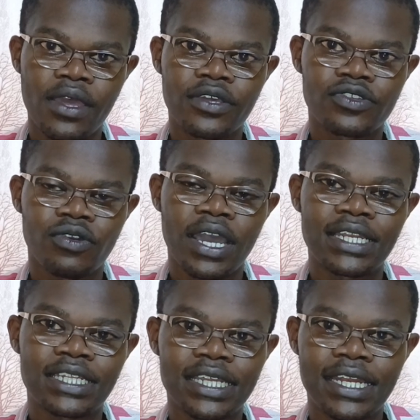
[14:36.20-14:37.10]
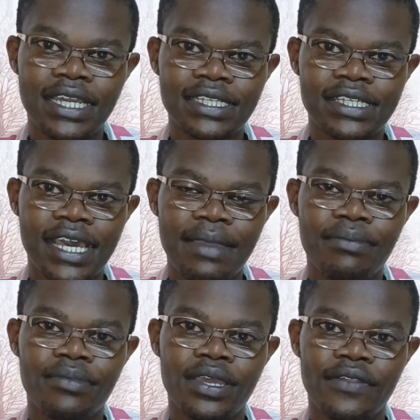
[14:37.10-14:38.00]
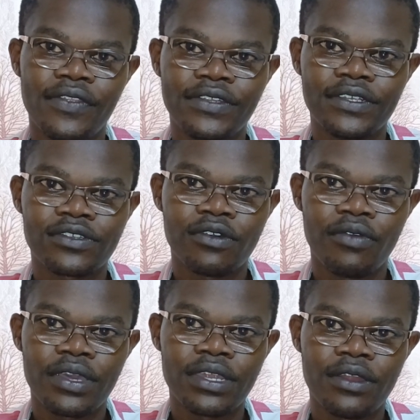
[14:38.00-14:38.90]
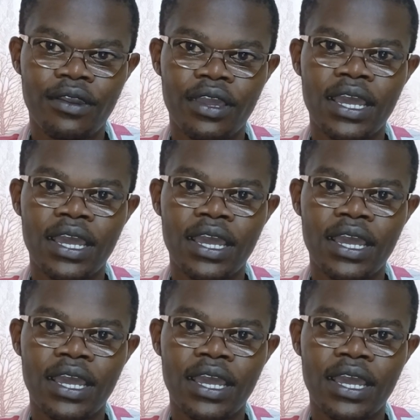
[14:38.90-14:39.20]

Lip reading: So until next time, this is Kowegi Doc.